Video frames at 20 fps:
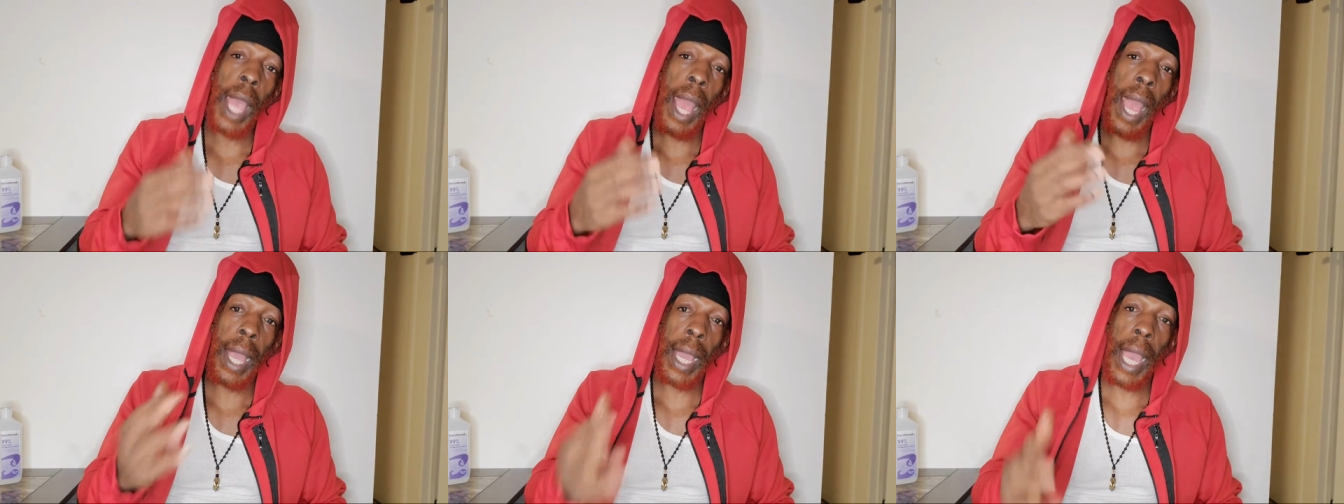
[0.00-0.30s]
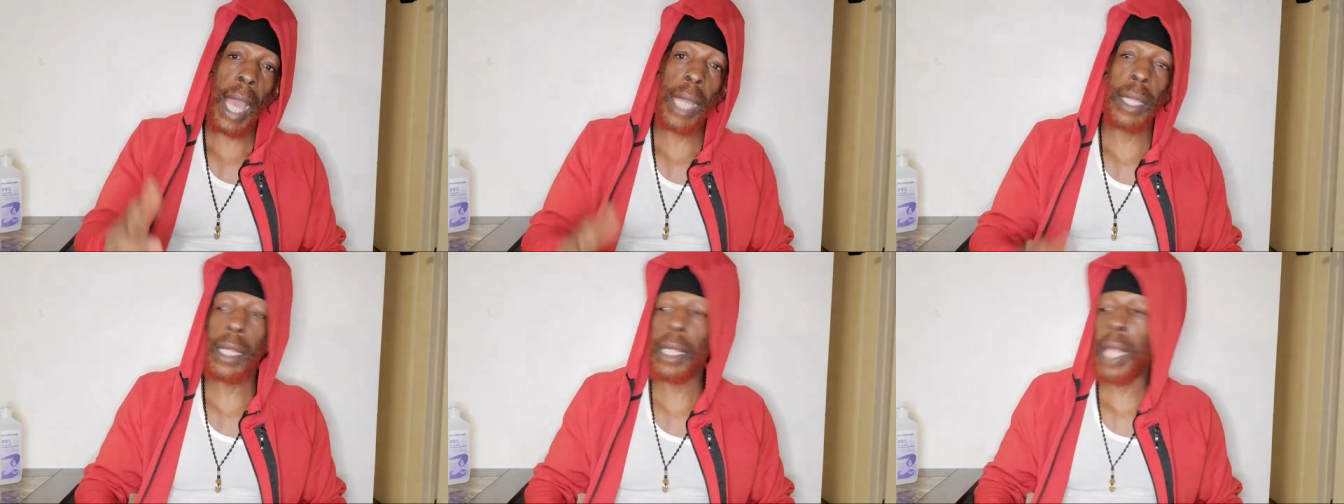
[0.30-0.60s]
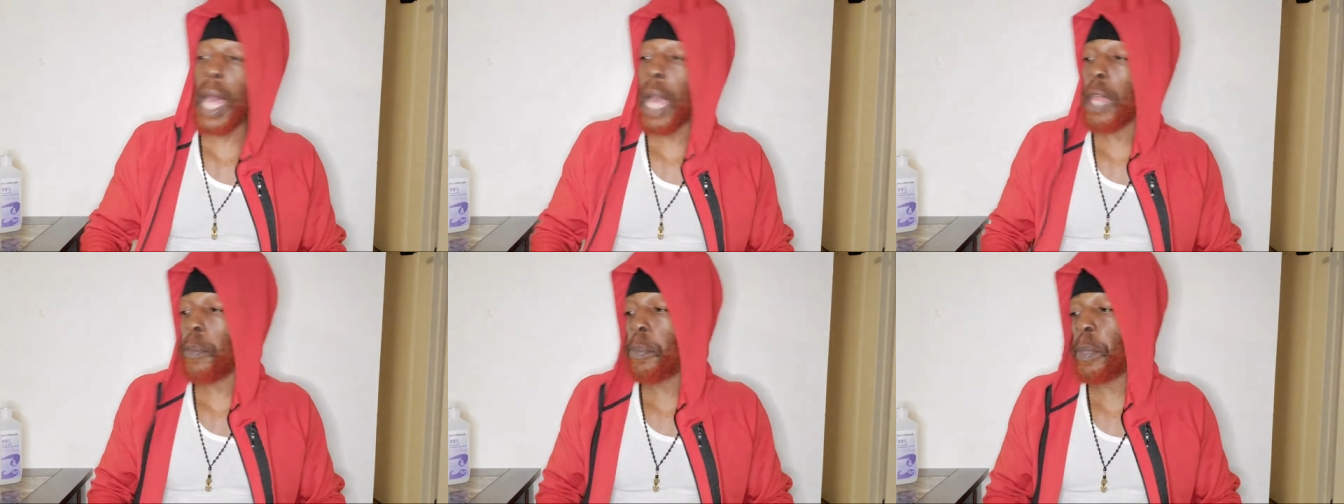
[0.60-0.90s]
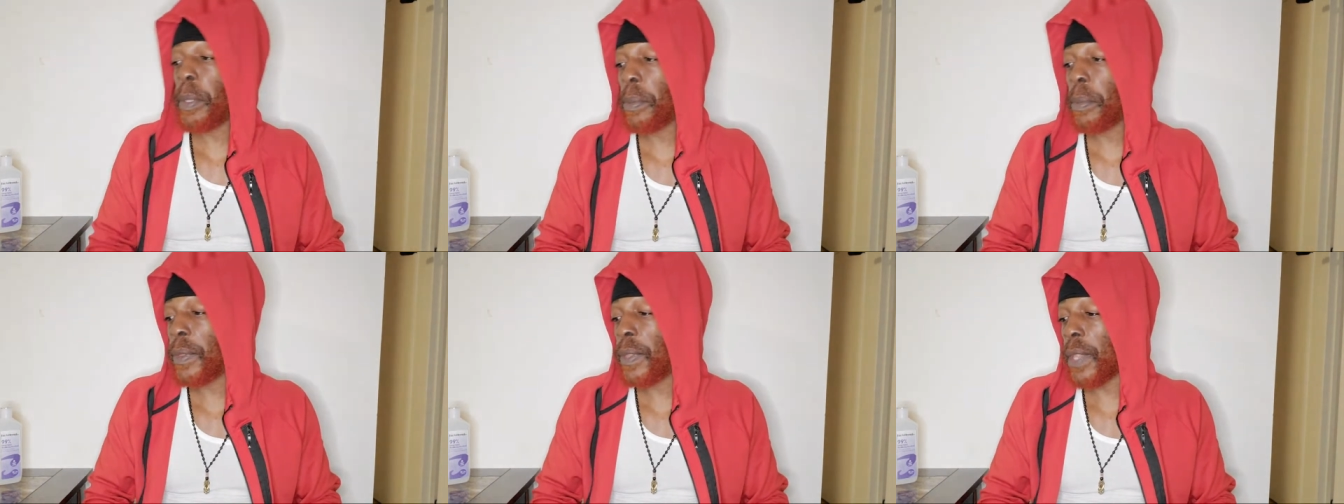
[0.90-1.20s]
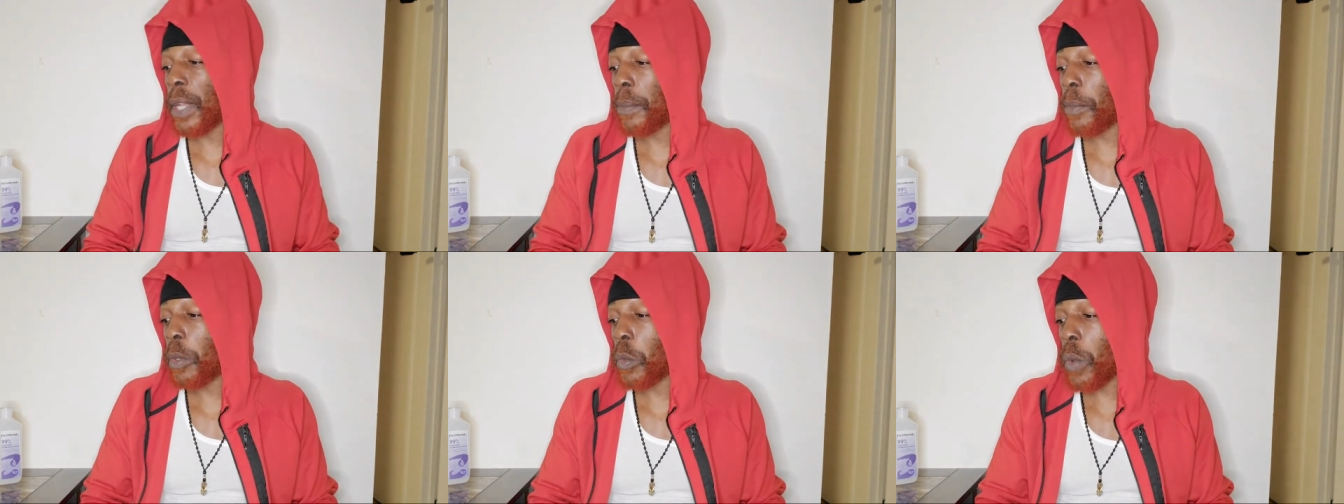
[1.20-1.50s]
I got a lot of people
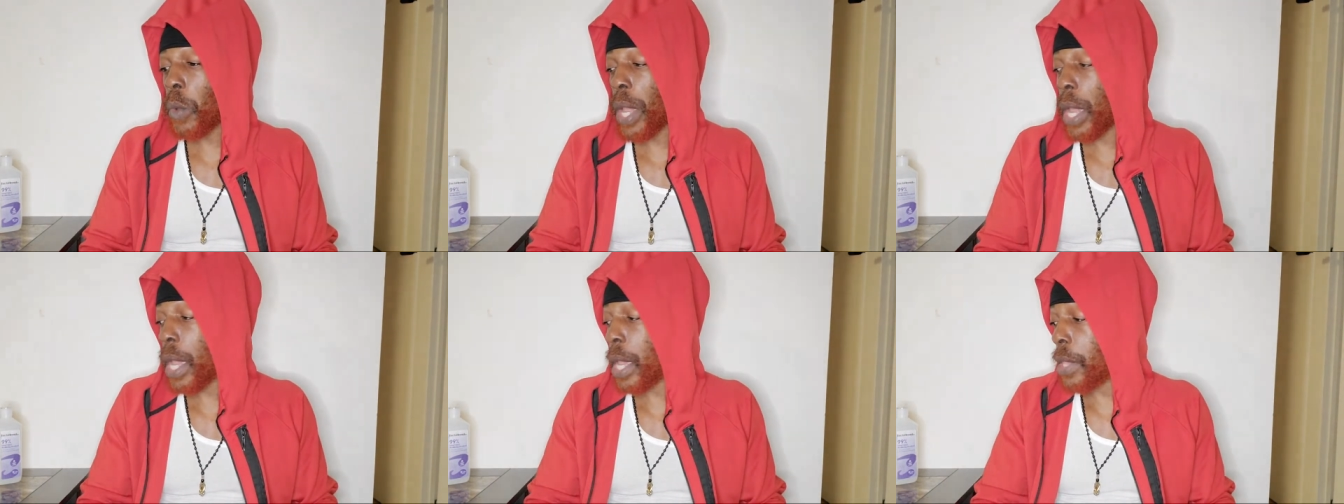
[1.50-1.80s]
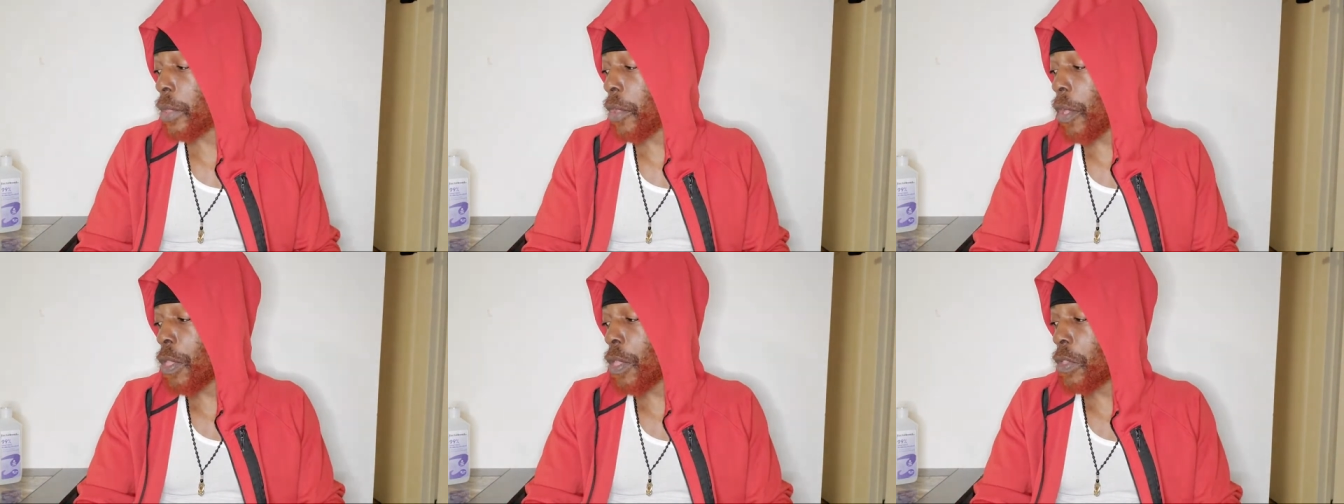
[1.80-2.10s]
telling me, Red,